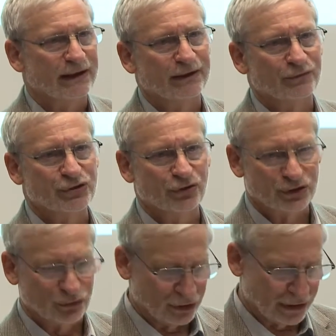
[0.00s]

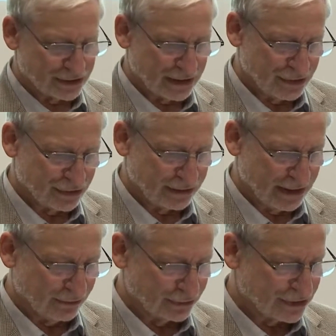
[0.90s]
research organisation, the
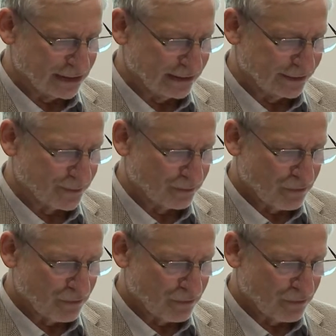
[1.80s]
Herald Sun.